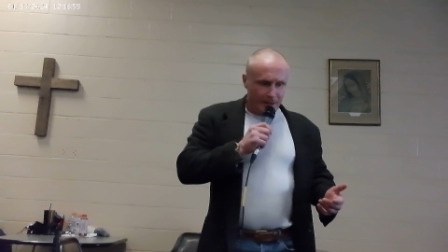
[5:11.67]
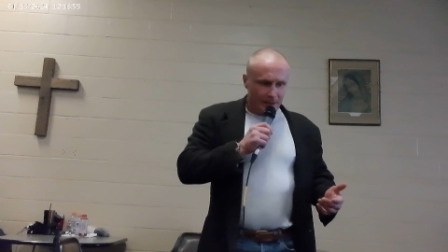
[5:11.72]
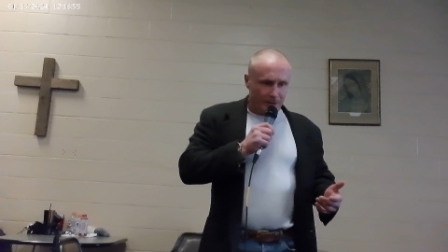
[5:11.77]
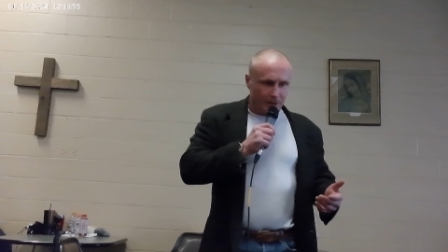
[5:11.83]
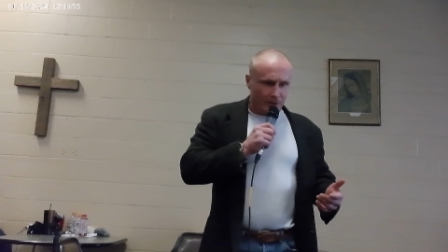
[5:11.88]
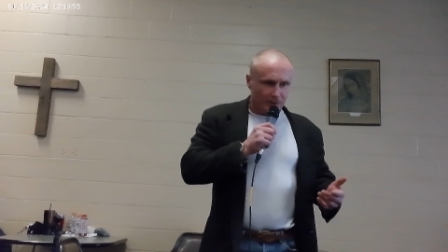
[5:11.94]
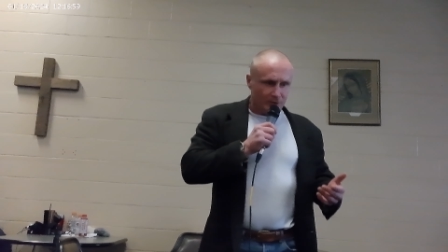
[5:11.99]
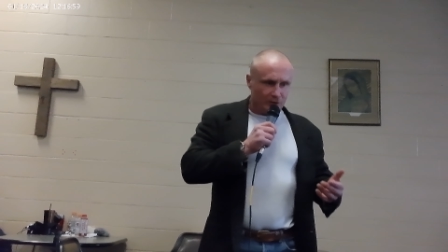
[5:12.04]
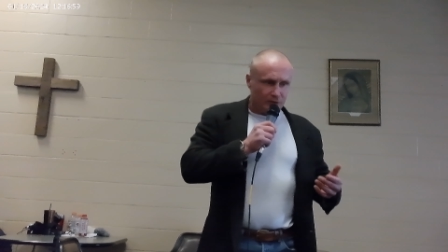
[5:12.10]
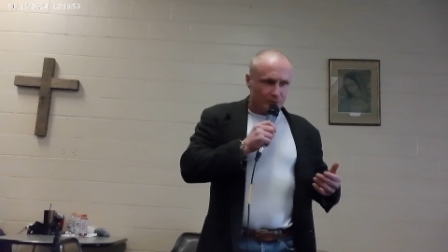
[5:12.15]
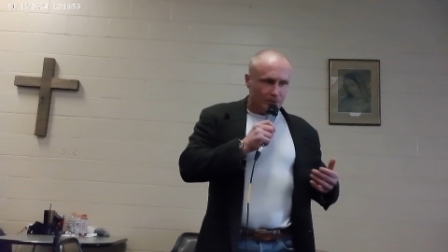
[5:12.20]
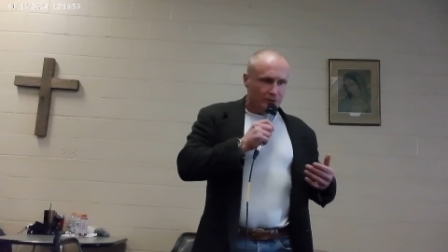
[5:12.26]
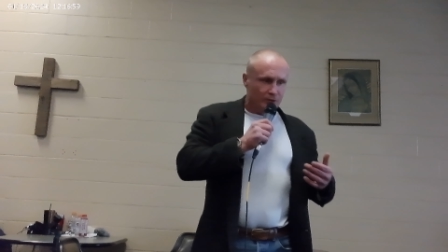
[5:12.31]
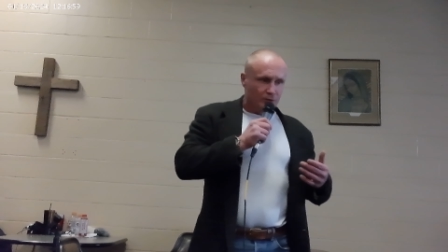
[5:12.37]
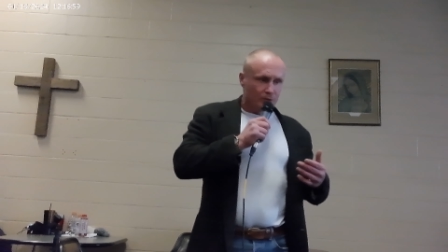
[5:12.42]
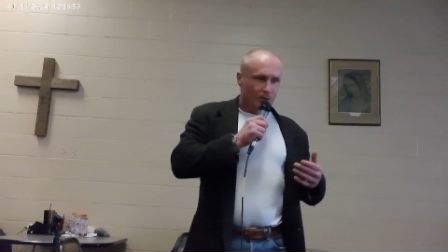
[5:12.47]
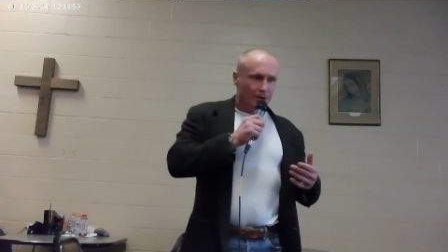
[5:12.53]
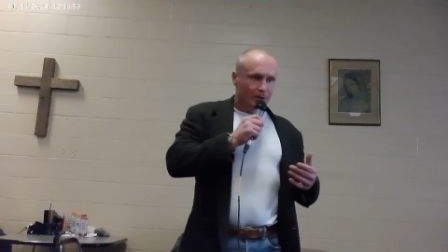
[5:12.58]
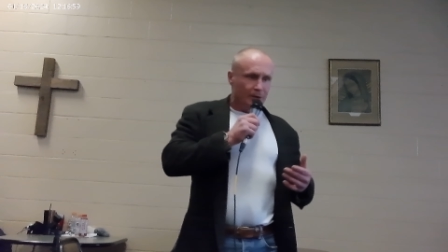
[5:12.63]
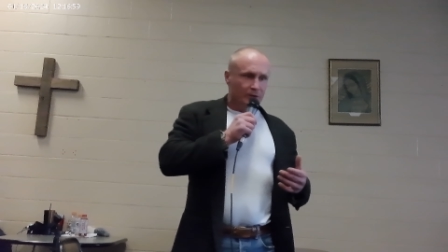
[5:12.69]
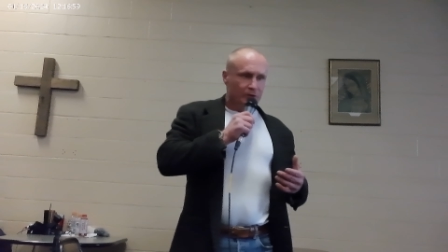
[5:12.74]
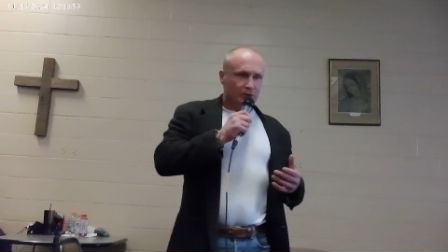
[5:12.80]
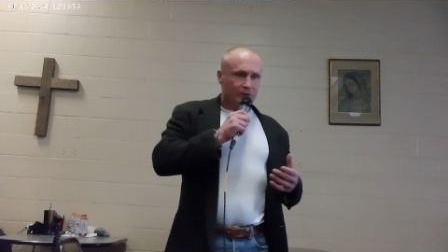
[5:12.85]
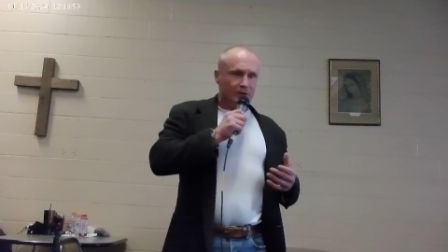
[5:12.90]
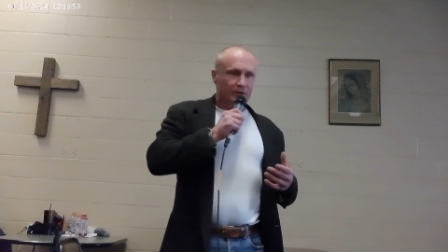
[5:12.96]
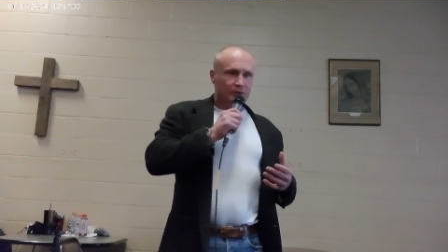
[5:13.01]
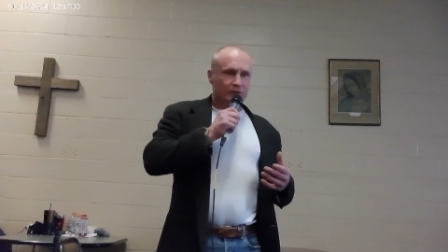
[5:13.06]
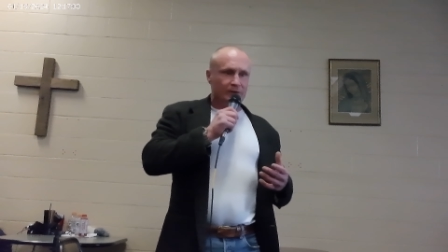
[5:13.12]
long story short
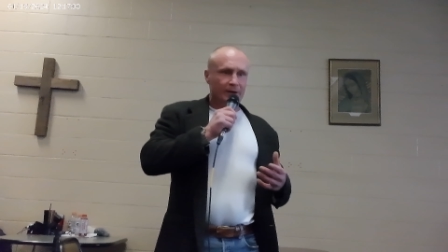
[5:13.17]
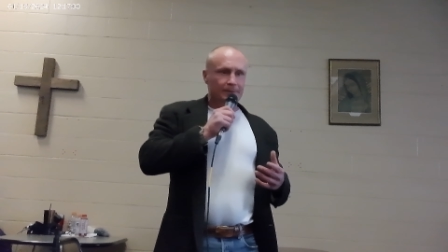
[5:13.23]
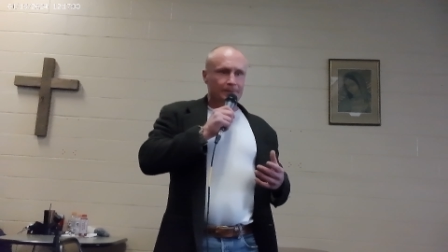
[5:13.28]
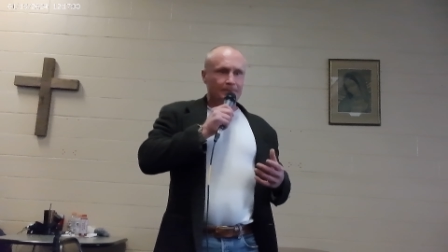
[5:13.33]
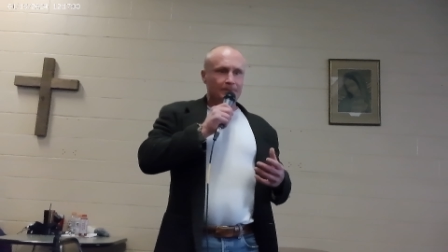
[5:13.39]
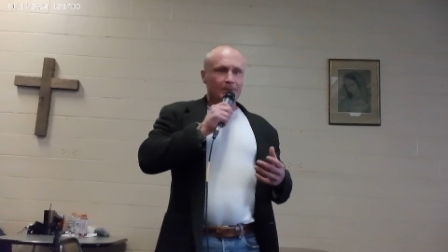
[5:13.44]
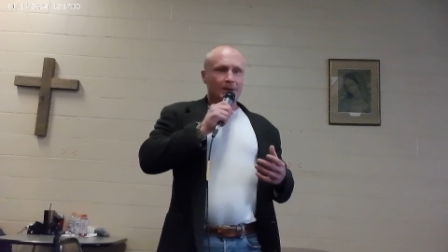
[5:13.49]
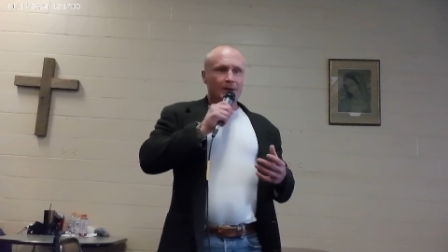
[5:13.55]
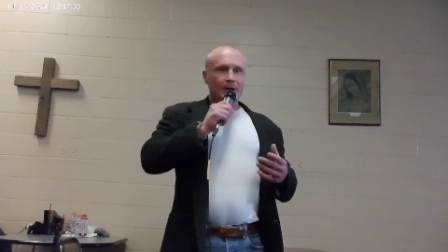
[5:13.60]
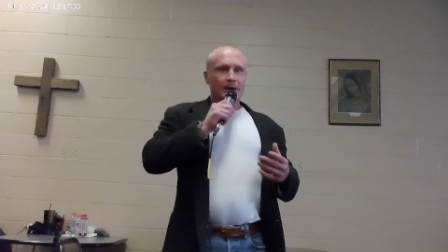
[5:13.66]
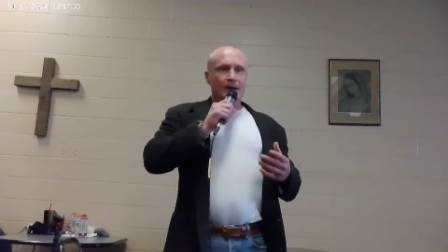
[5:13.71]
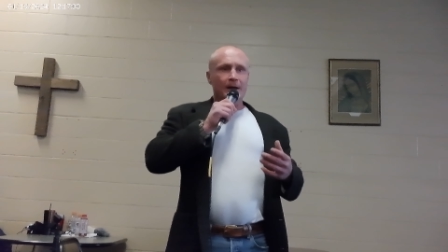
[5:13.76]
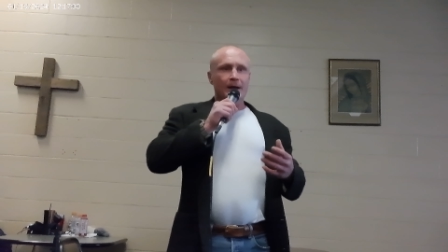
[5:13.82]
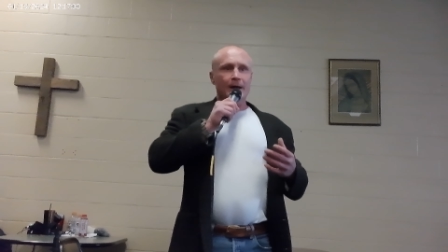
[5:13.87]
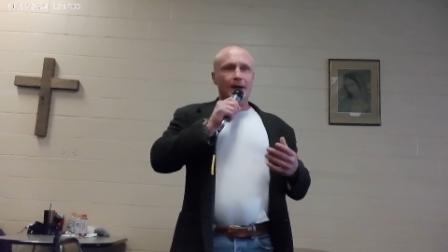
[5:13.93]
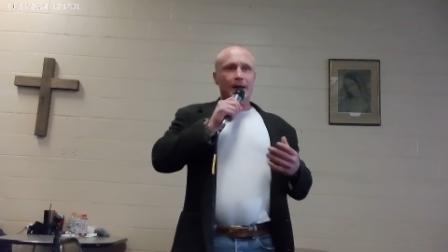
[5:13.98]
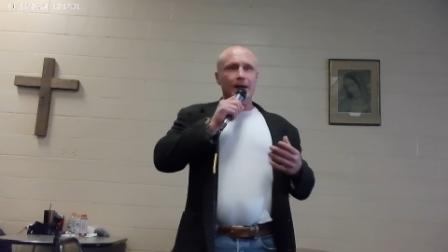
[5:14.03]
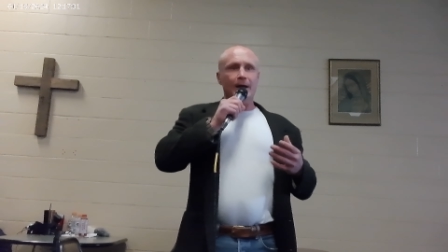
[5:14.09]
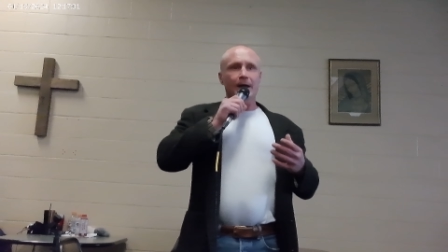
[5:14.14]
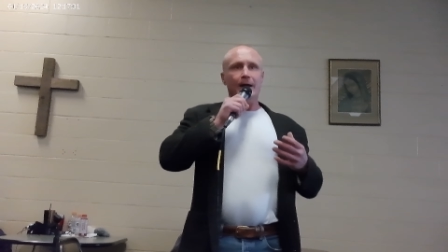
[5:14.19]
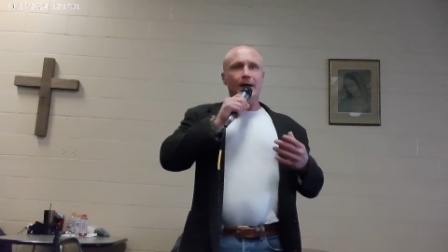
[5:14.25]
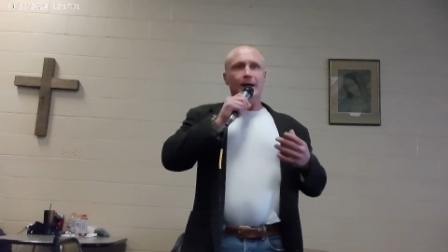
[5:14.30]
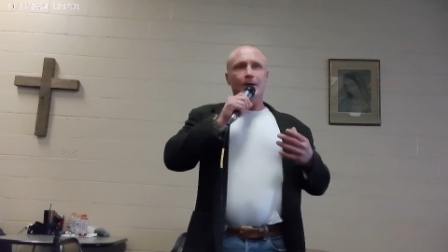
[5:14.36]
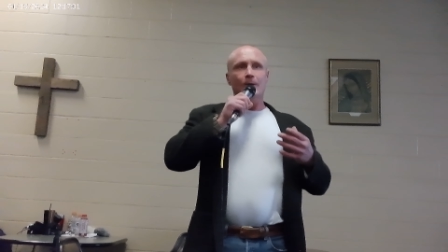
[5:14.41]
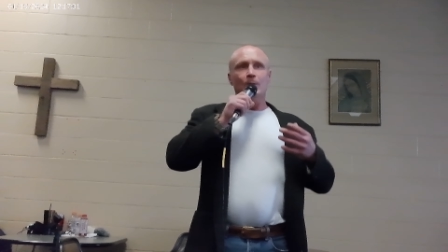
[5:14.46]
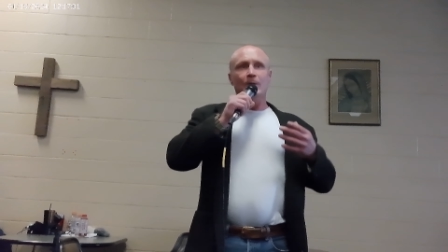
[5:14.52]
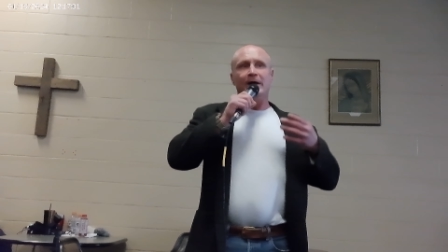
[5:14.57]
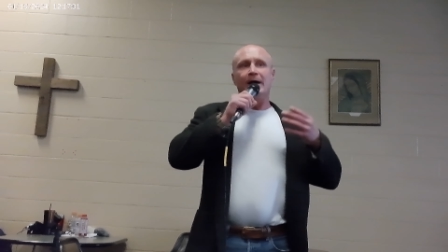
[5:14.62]
is is that
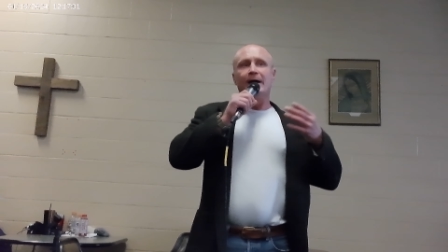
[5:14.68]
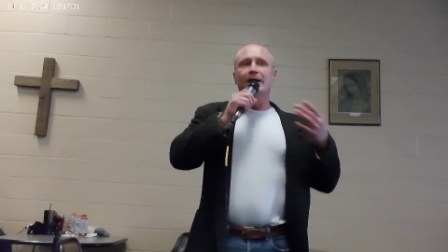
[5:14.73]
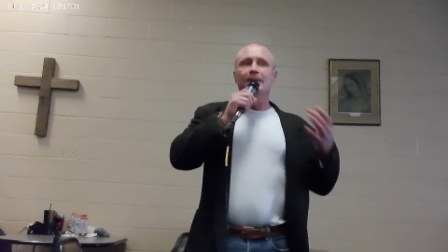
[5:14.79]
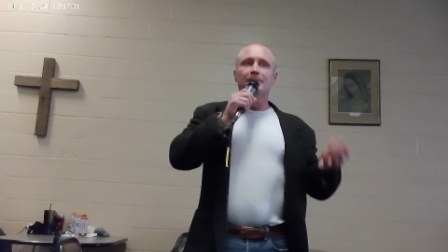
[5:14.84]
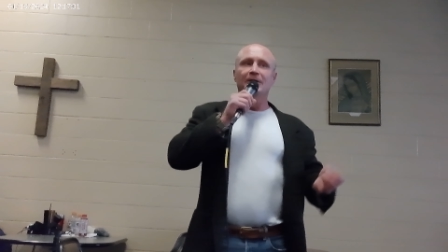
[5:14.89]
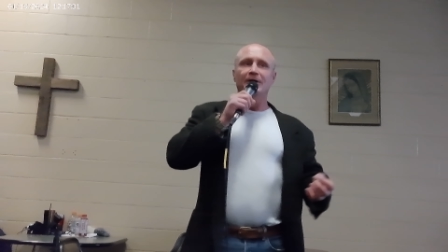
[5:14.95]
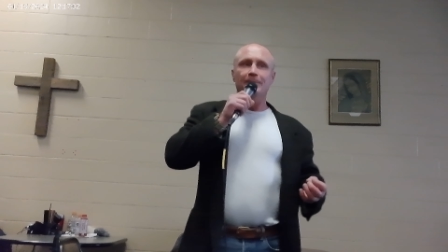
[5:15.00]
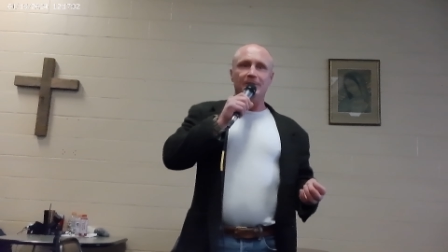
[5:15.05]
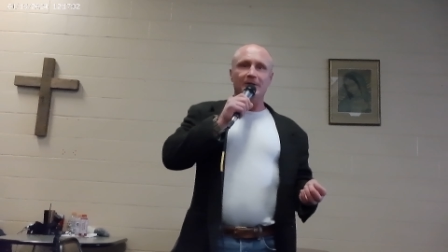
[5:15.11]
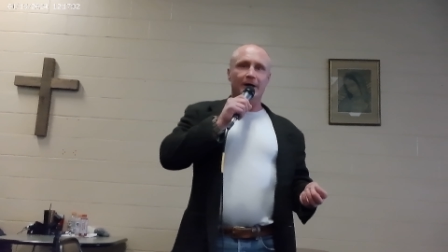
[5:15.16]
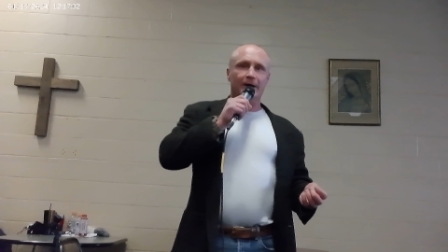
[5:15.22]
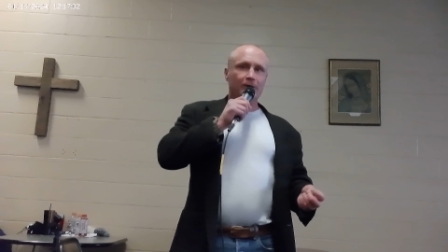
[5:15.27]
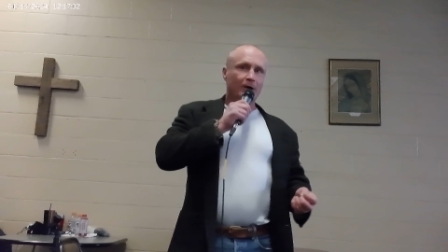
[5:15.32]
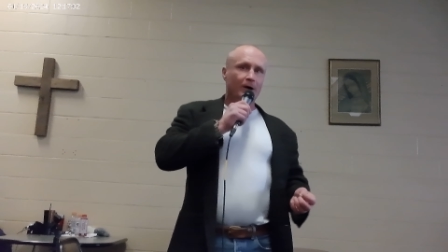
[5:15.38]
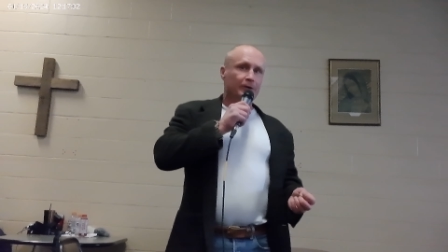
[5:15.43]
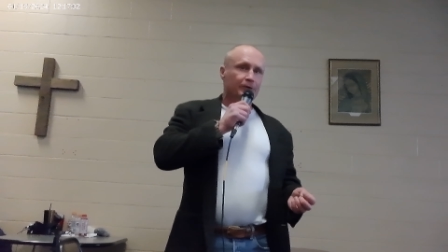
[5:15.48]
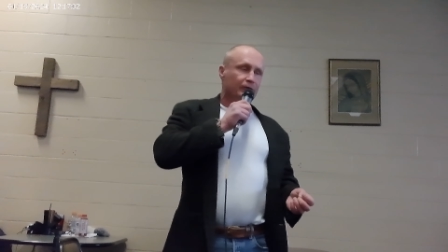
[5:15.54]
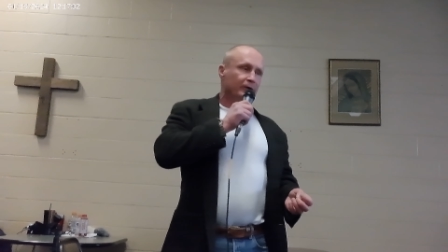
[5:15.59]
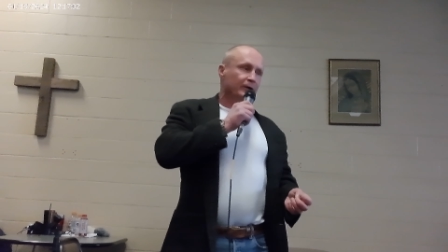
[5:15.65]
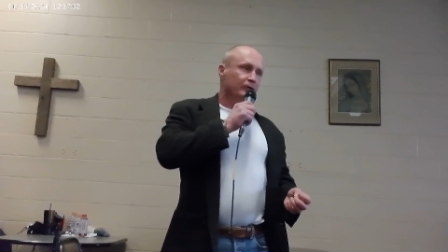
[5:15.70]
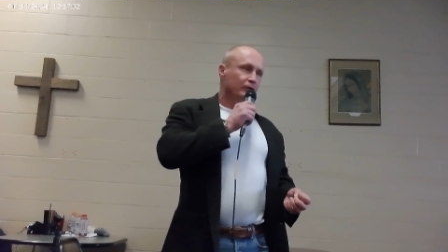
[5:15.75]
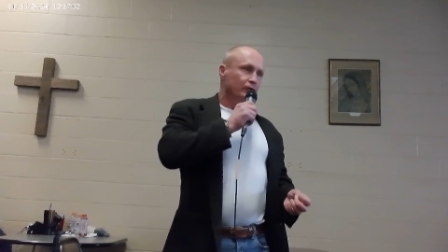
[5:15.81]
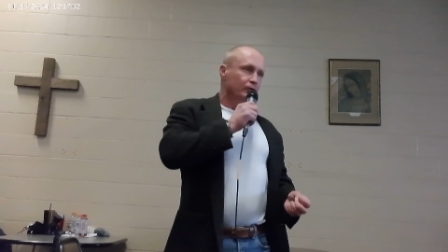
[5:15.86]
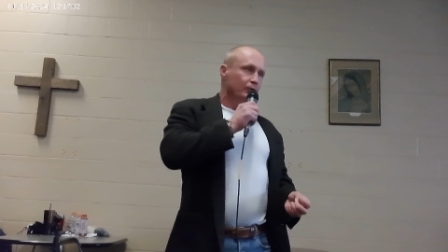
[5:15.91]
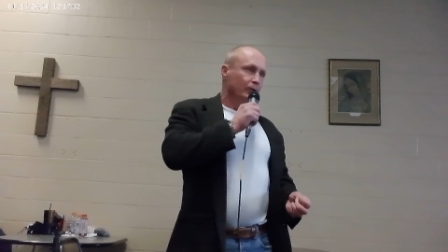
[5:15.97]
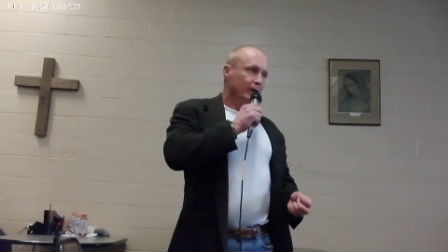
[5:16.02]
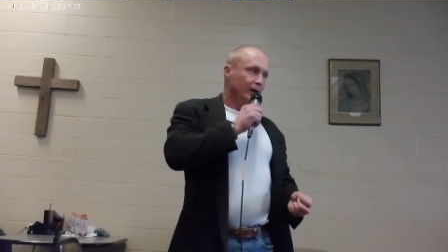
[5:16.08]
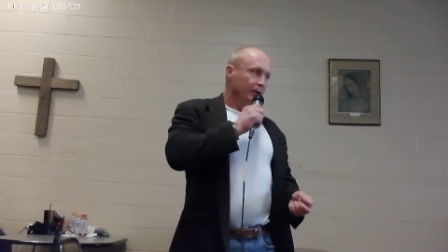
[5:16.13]
we cannot manipulate God to, into
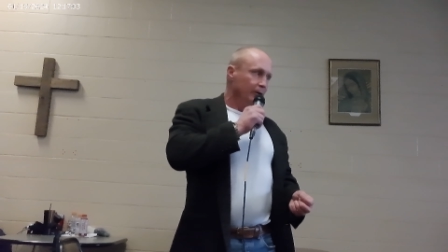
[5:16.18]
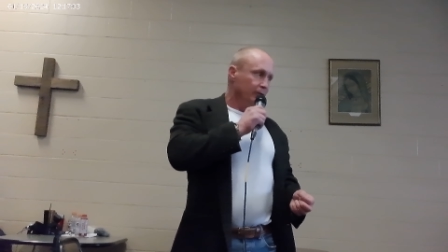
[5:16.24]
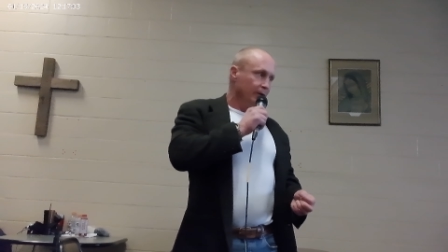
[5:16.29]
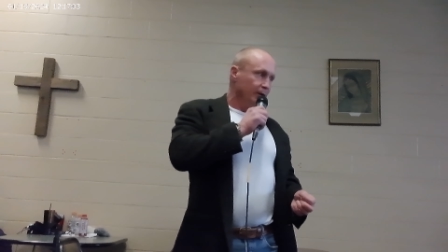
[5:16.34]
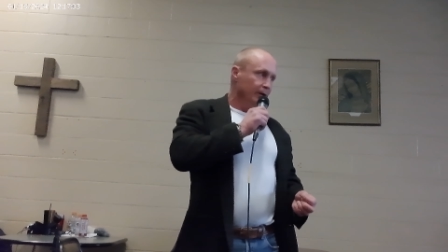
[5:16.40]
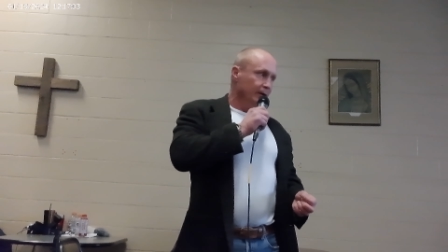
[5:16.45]
doing anything.